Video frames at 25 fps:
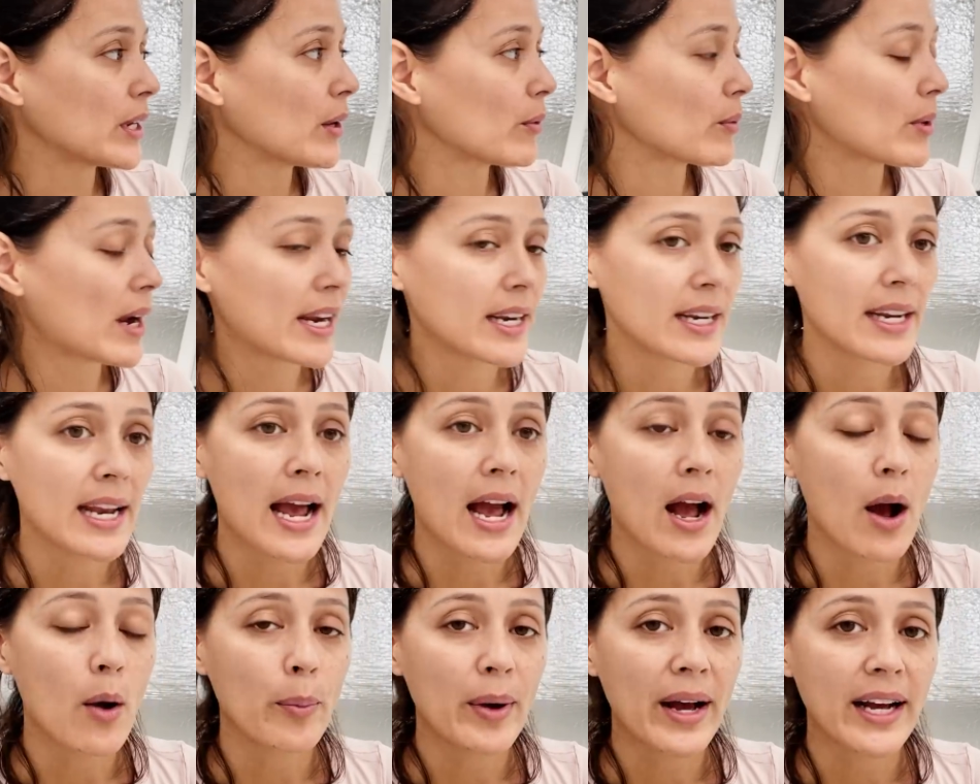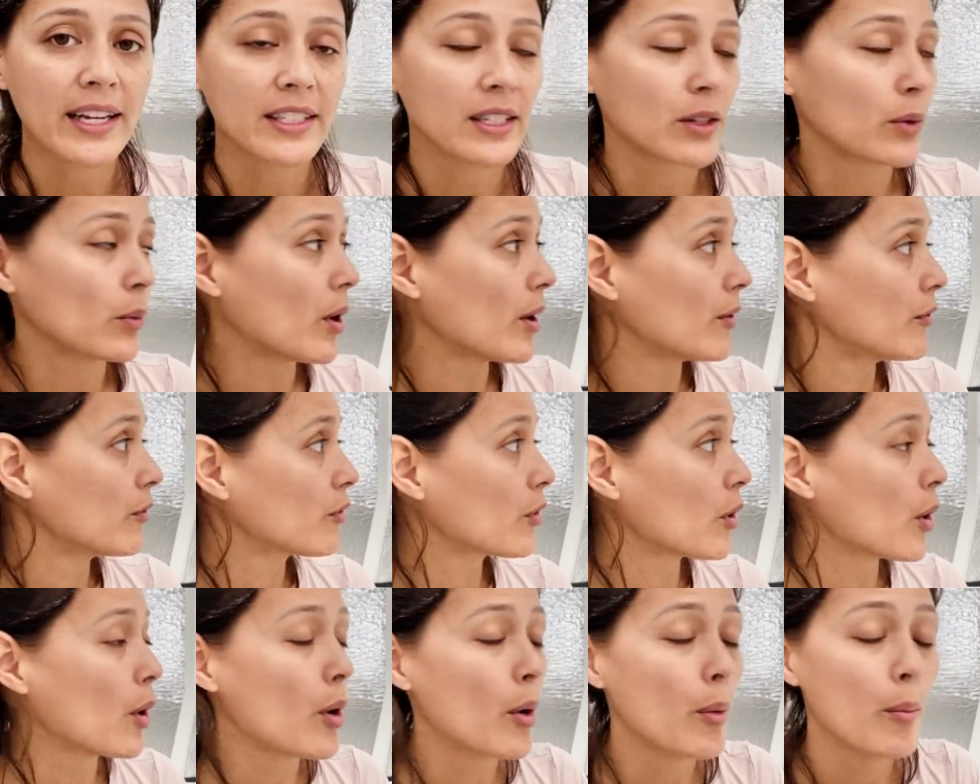it right now, passing one
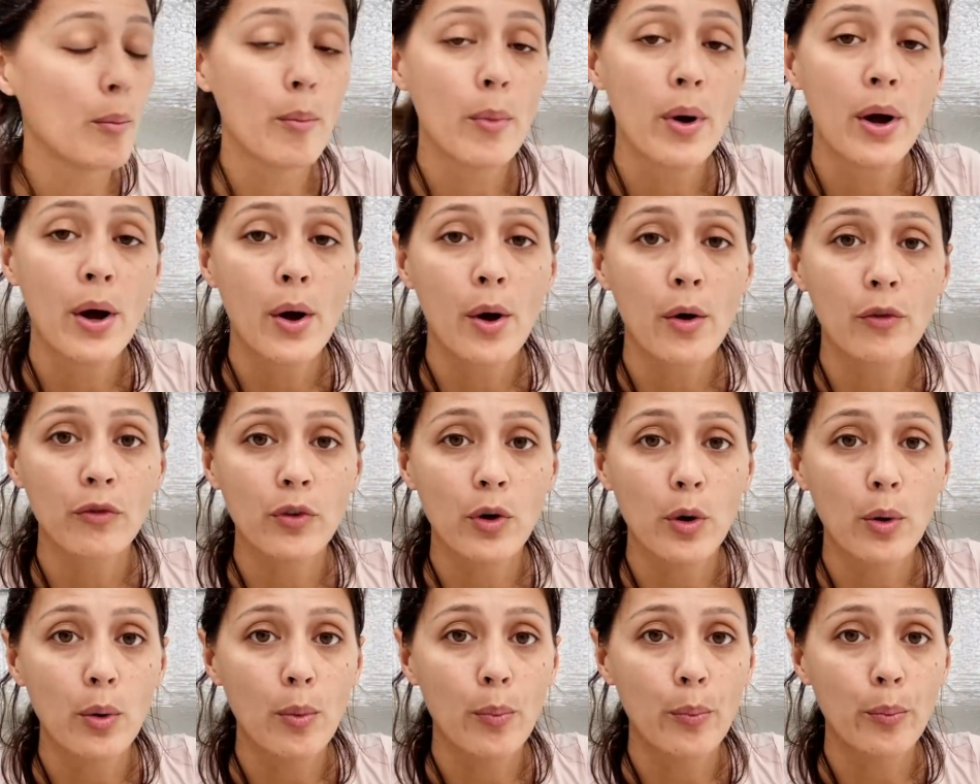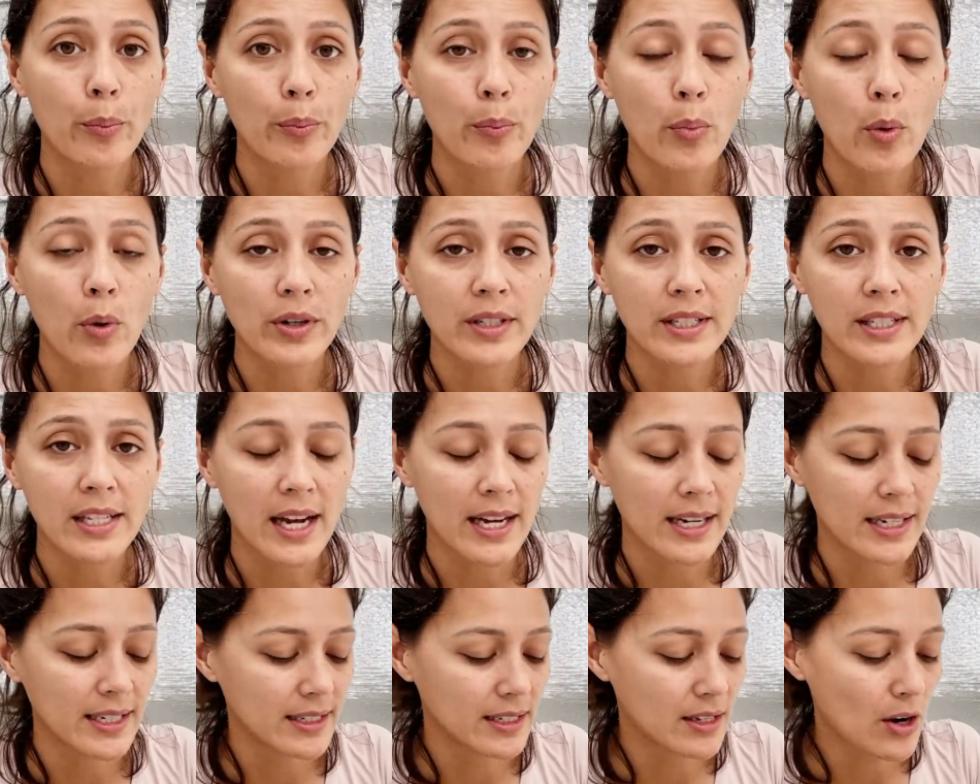from port
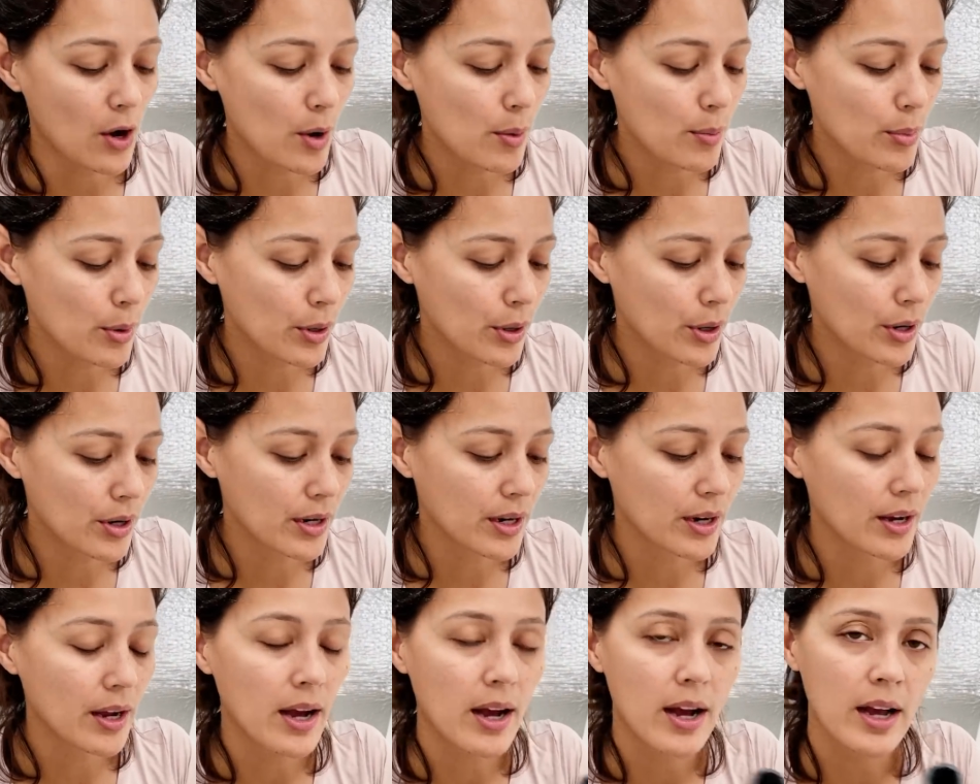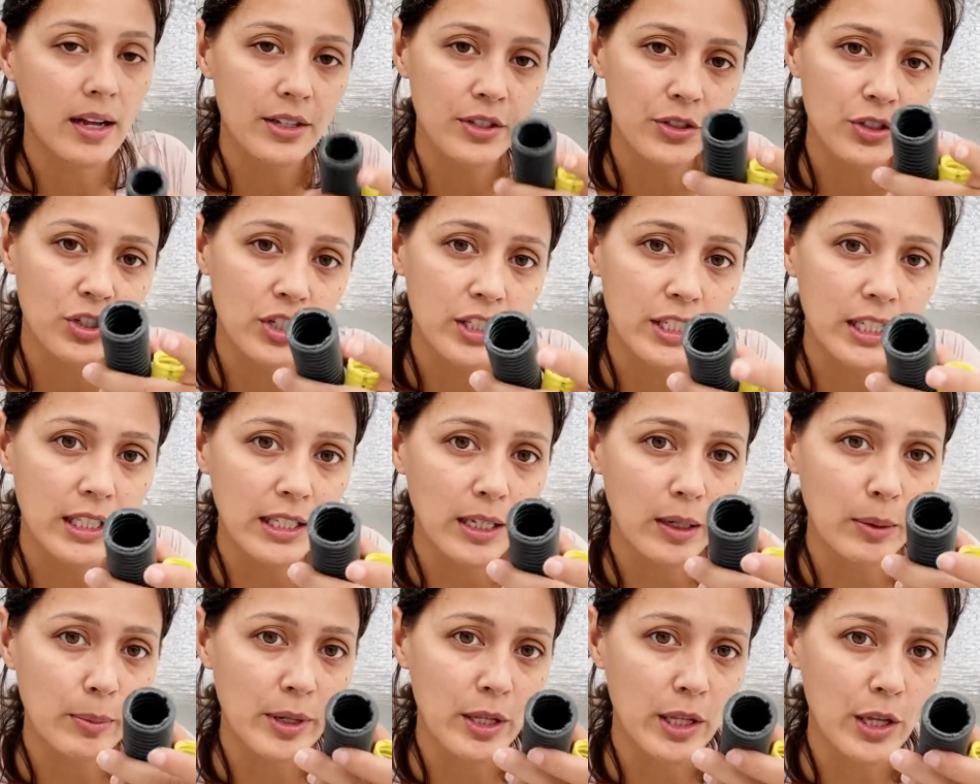side to starboard, just a
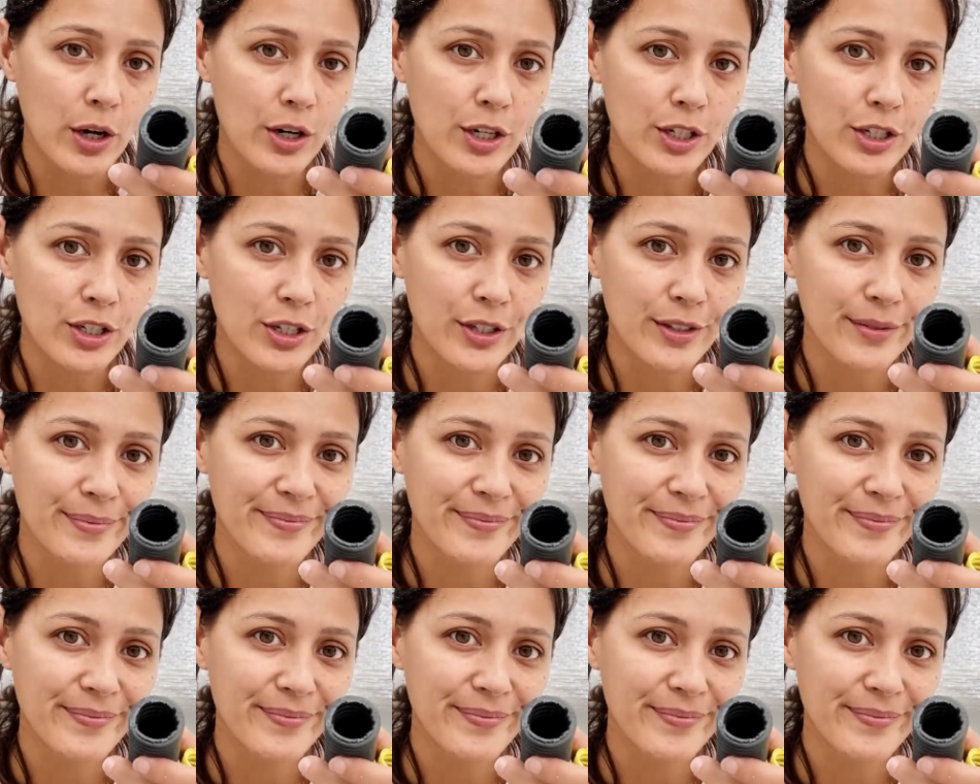little bit larger.